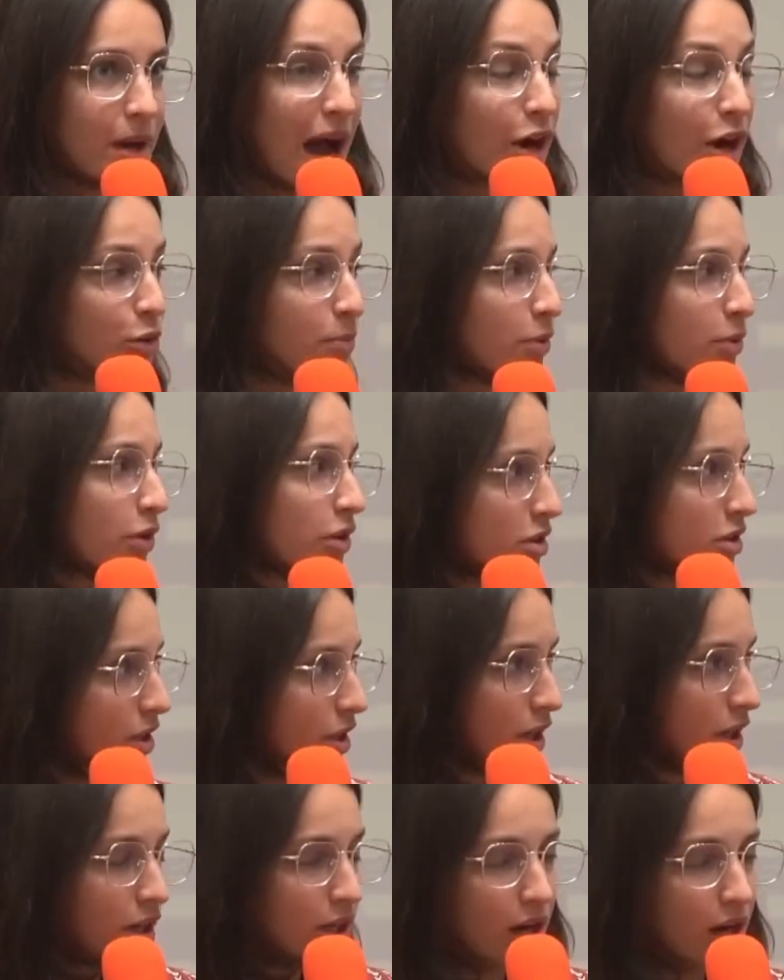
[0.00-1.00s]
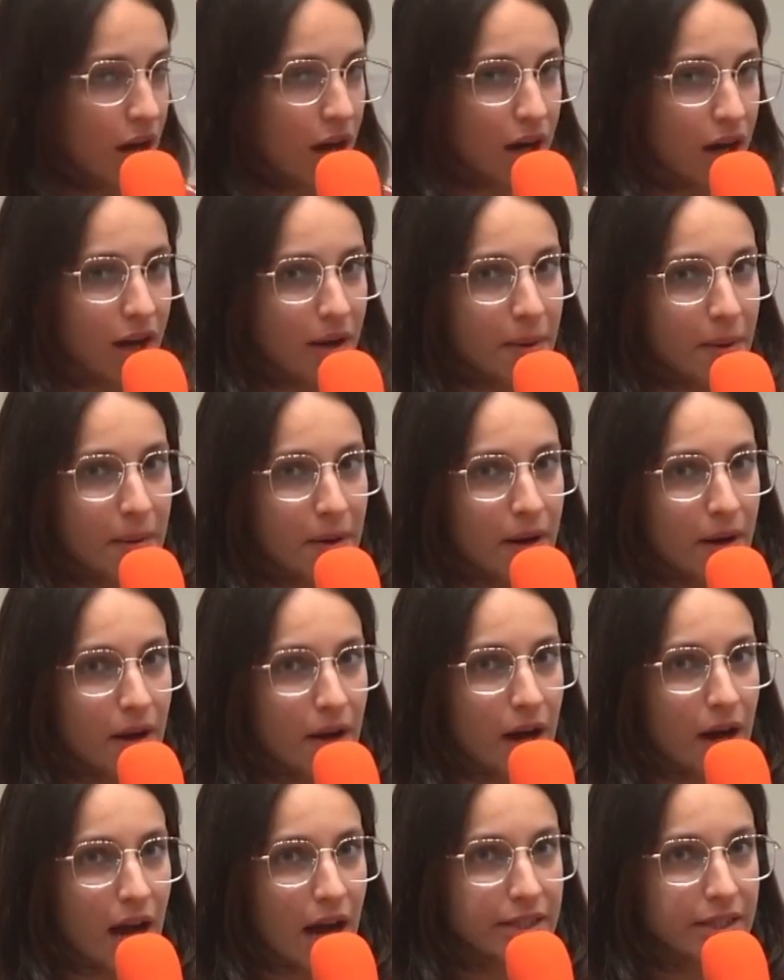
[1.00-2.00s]
output.
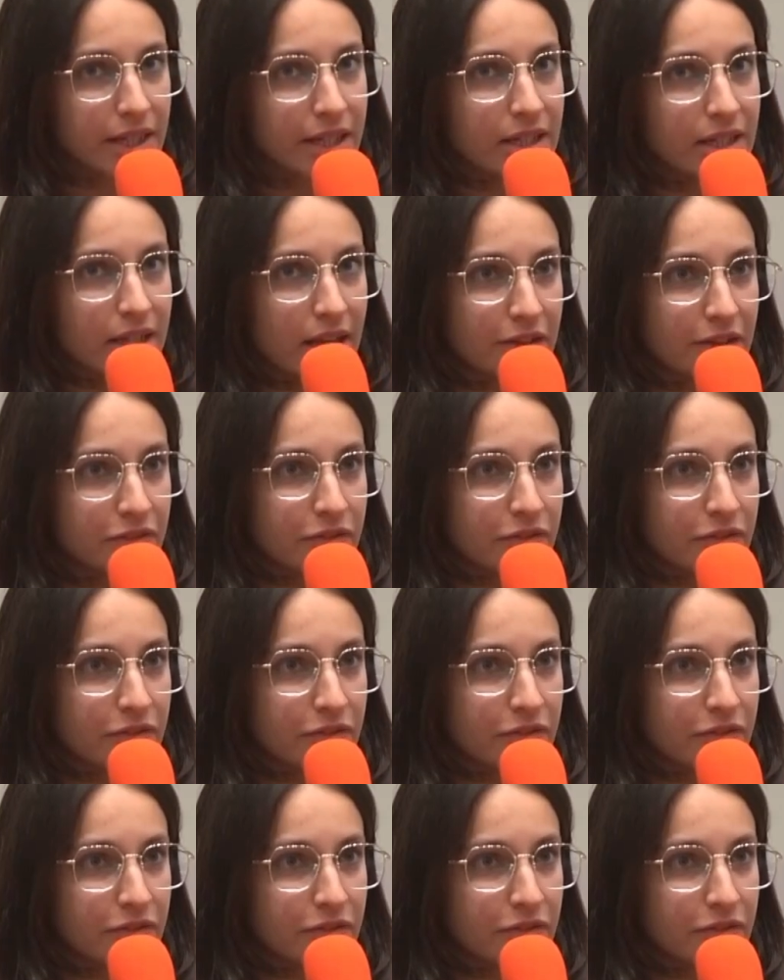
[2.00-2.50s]
I think